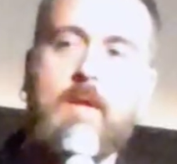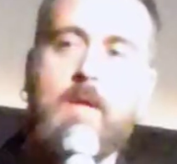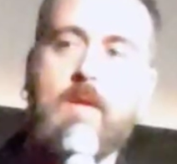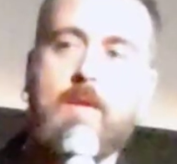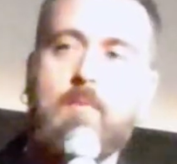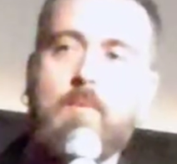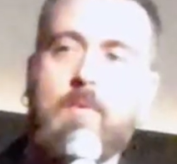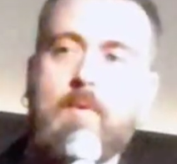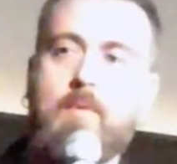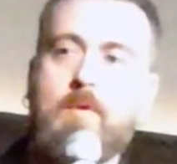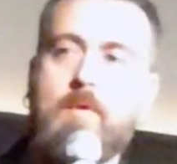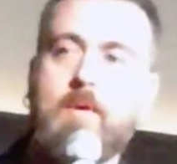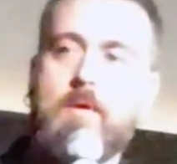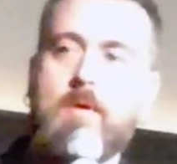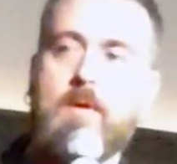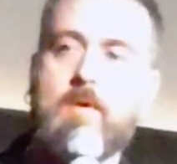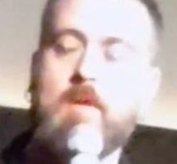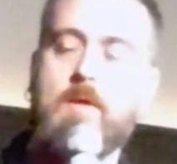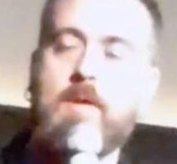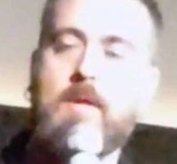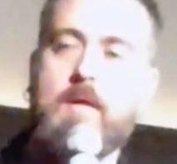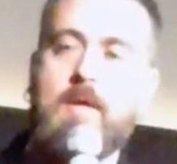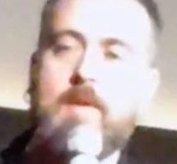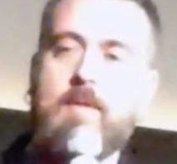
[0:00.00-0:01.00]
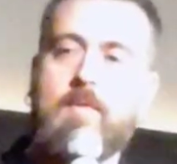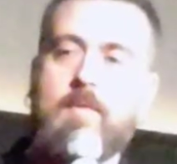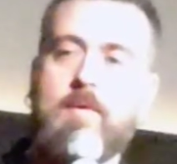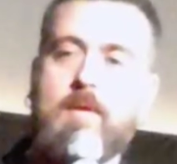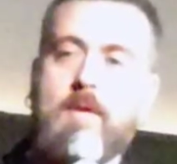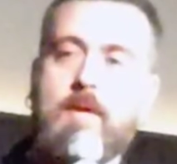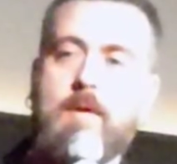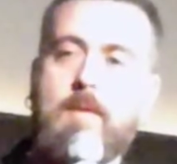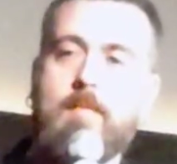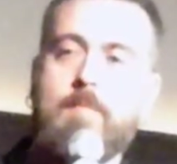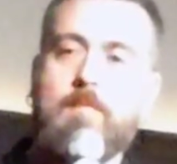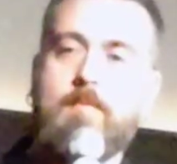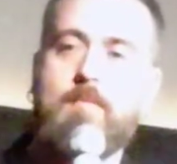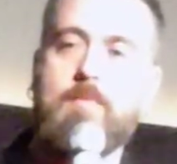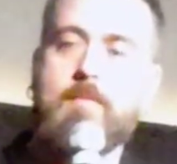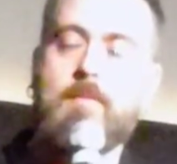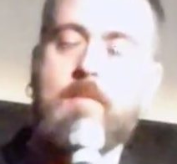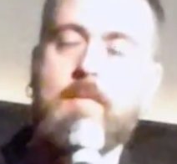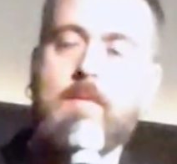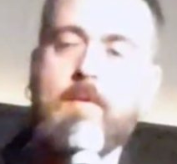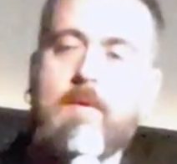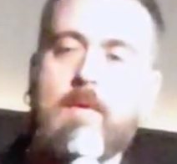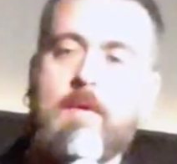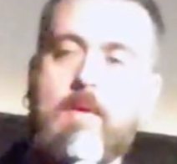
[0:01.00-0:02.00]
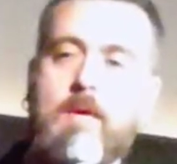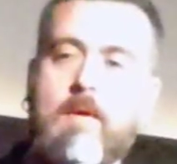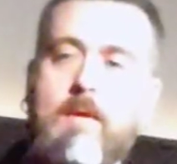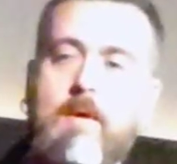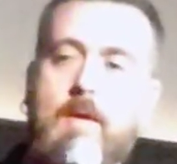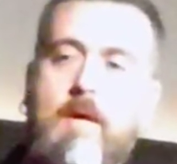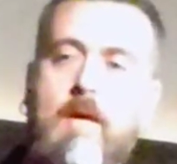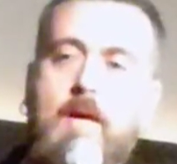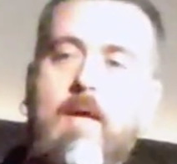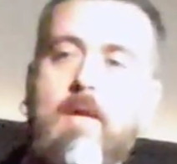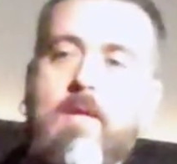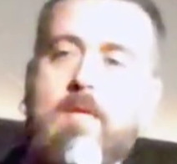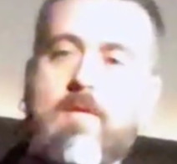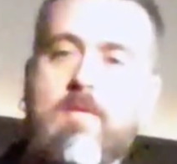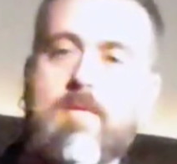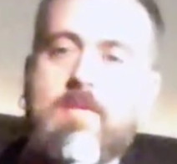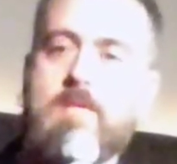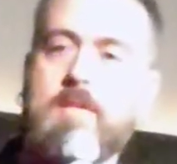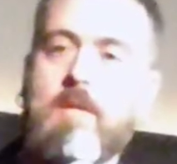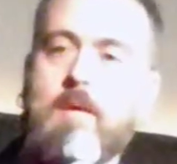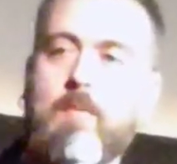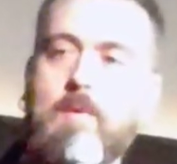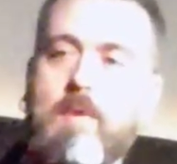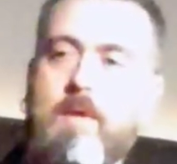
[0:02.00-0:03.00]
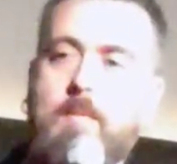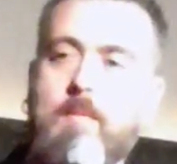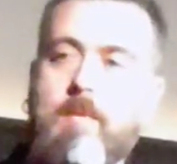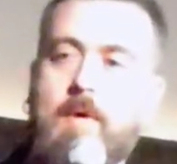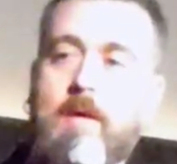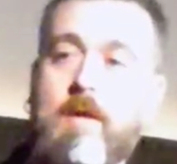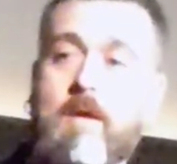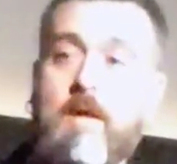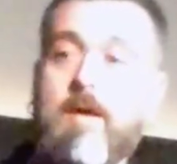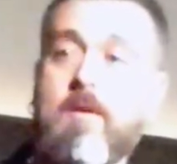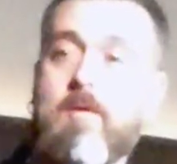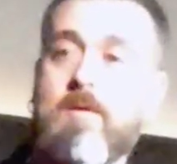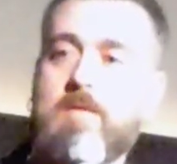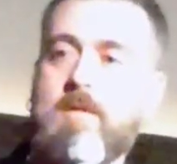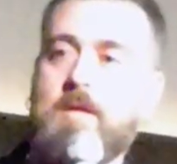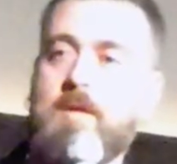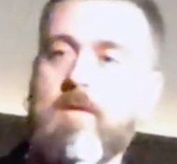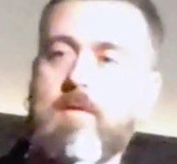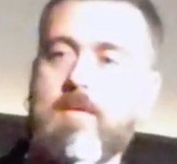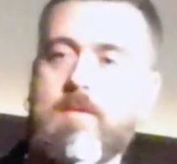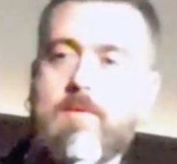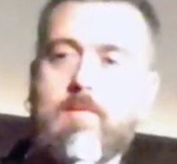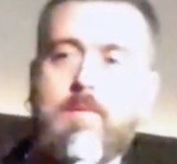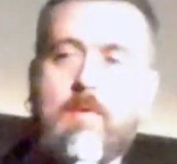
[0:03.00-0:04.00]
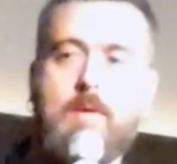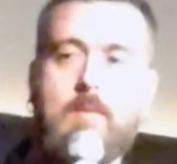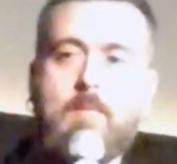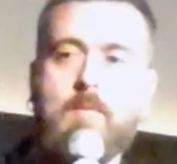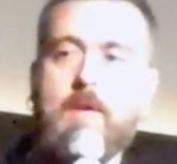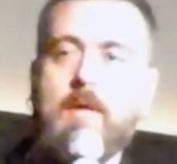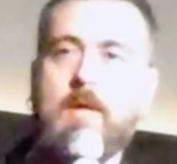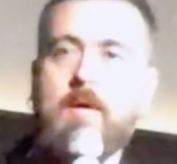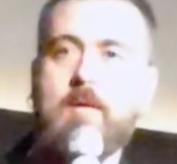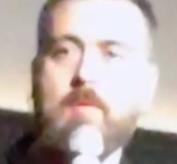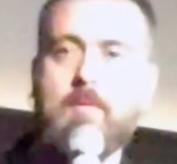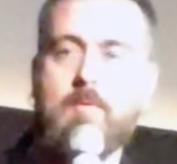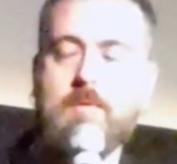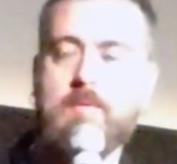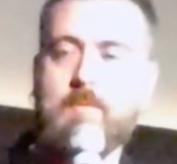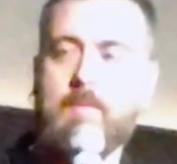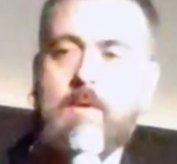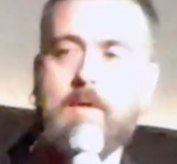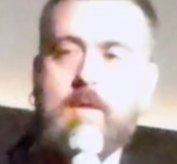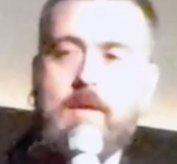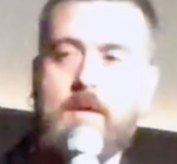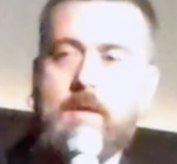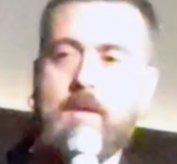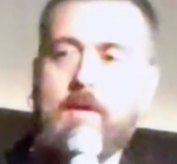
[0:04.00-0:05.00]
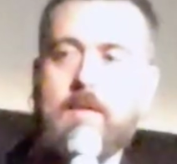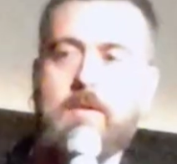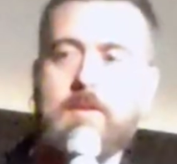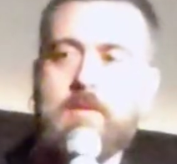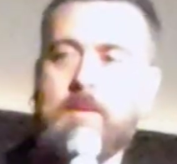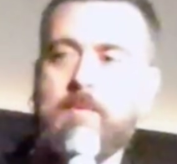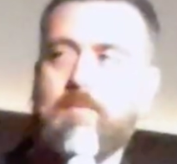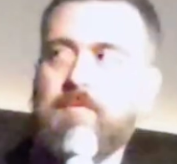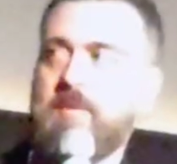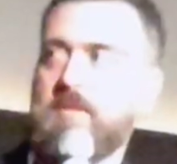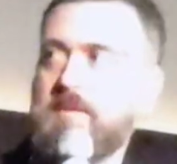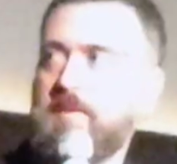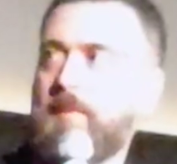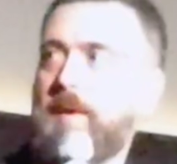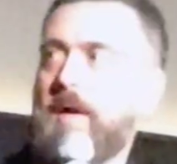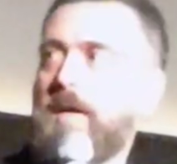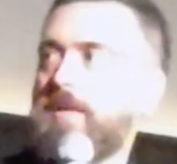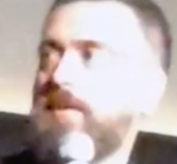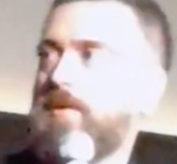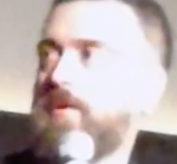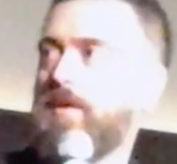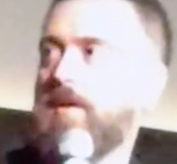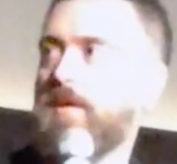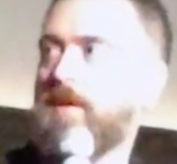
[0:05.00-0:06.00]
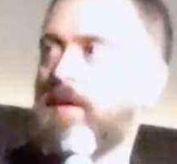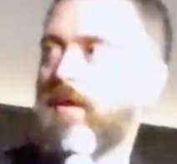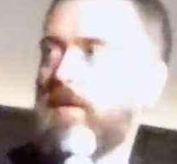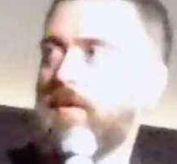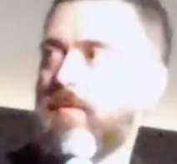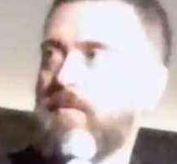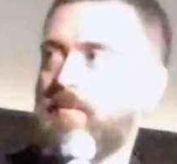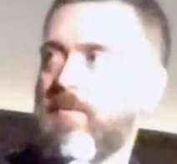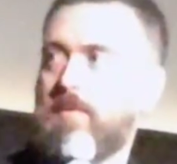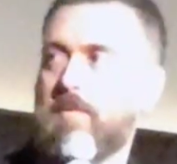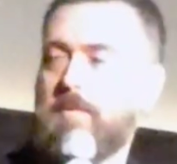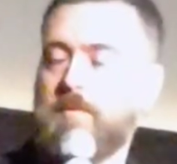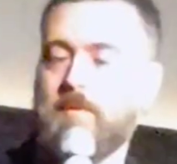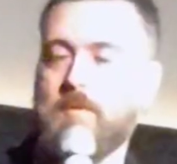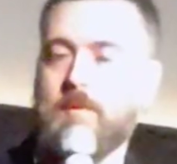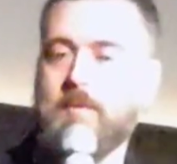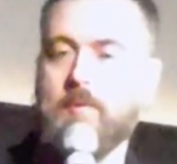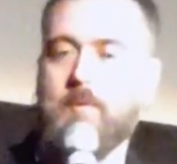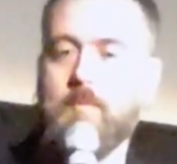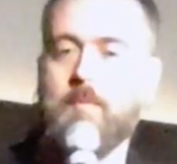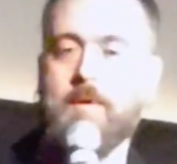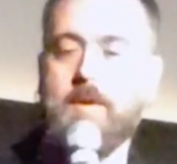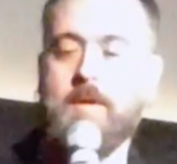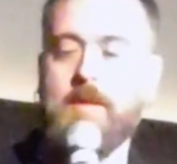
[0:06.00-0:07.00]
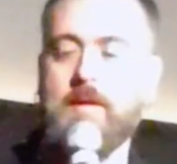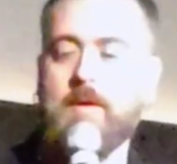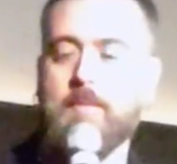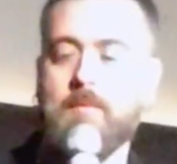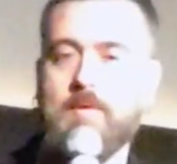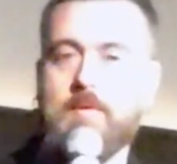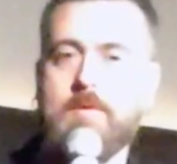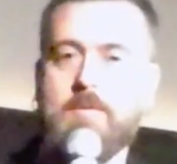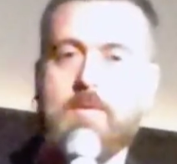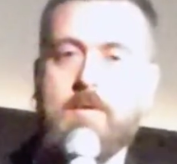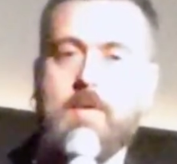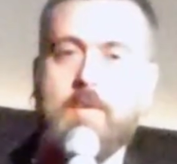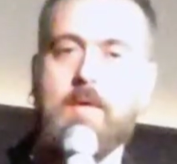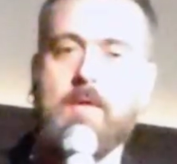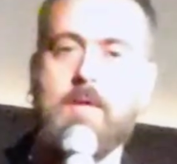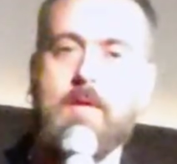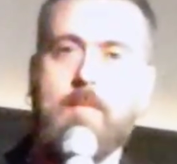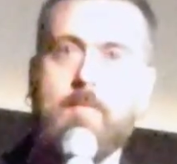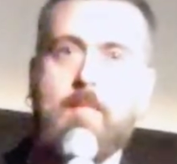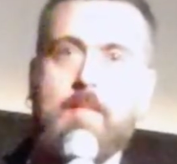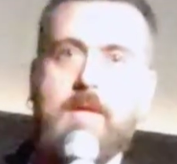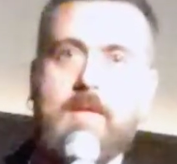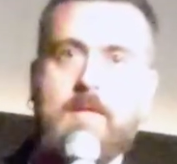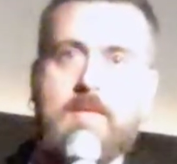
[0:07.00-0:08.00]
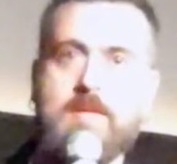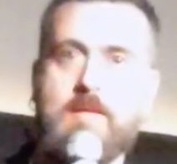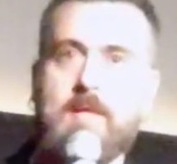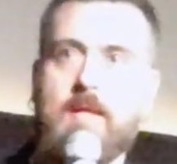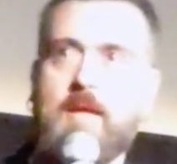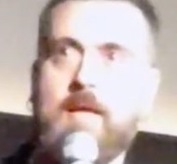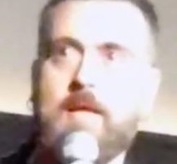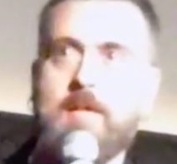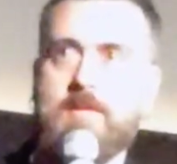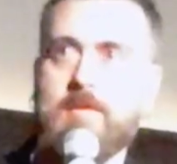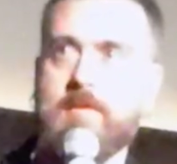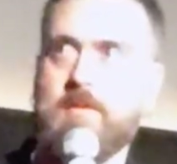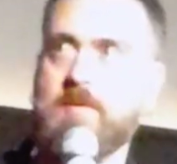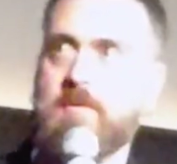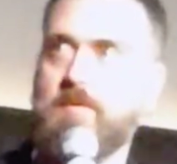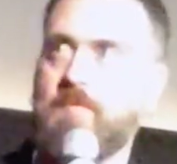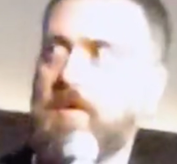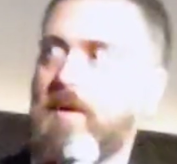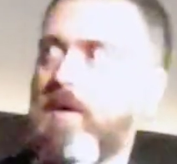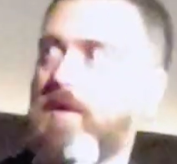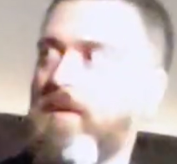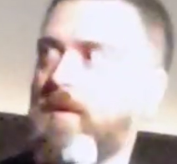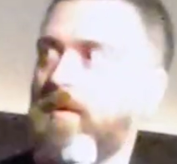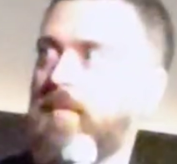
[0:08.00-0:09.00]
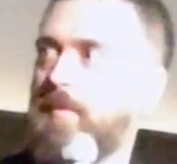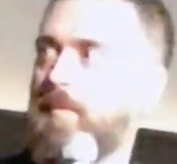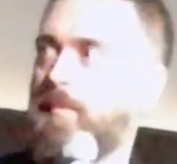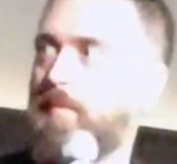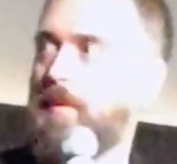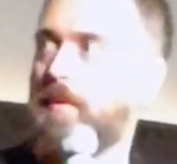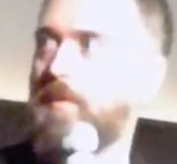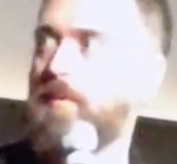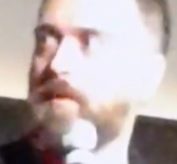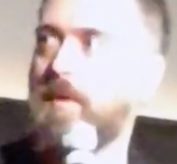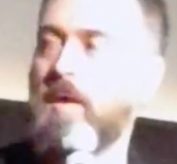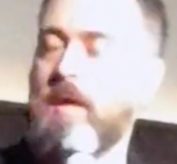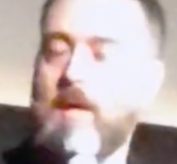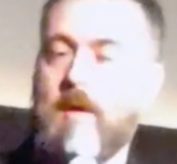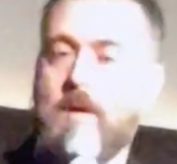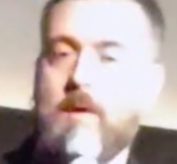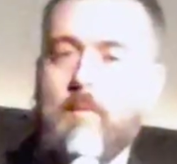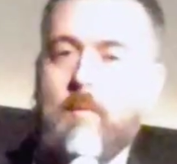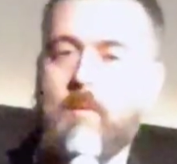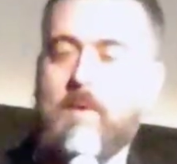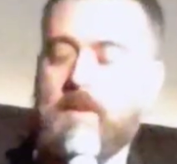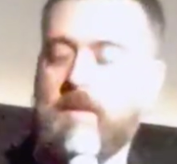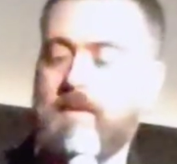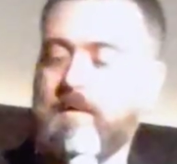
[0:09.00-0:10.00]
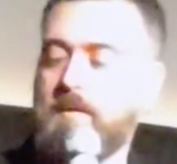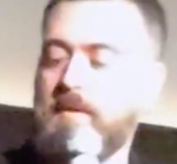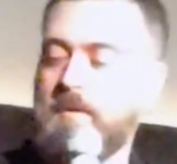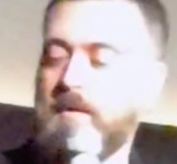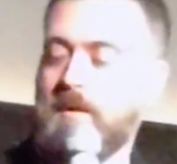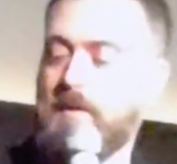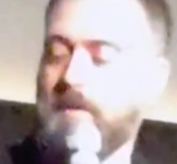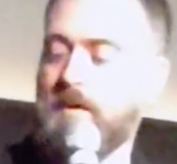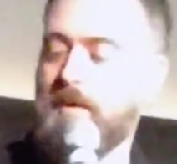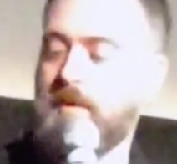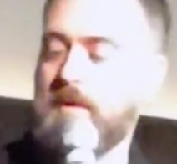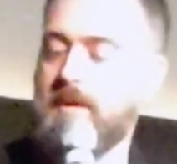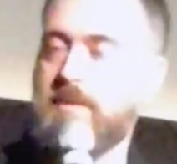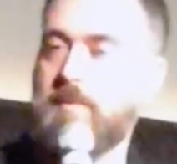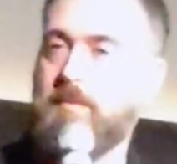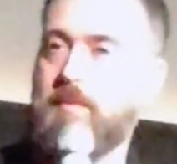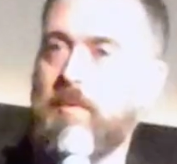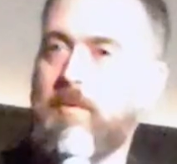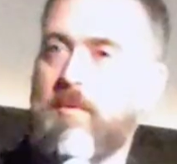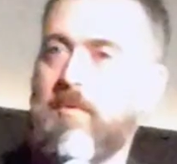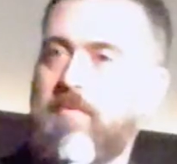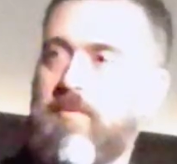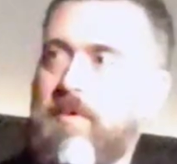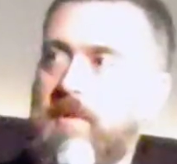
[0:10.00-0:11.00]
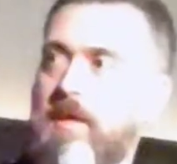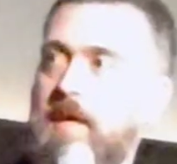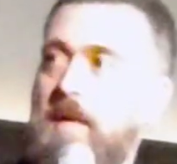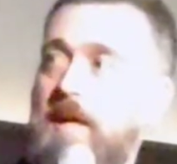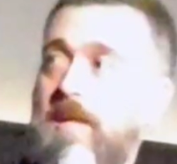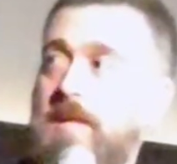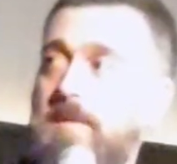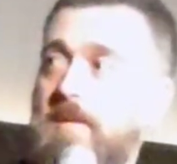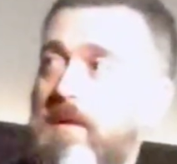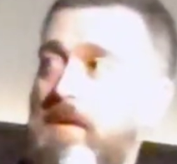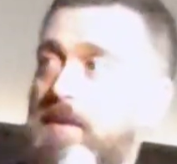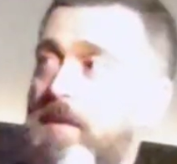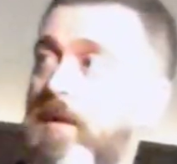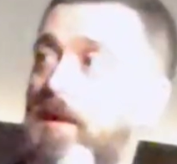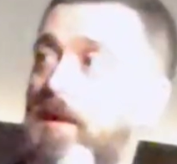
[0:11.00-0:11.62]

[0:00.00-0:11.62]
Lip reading: And we were looking at artists that we admire, Irish artists we admired. There was one guy called Jim Fitzpatrick I loved growing up, and he would draw the myths and legends of Ireland, but with all this beautiful Celtic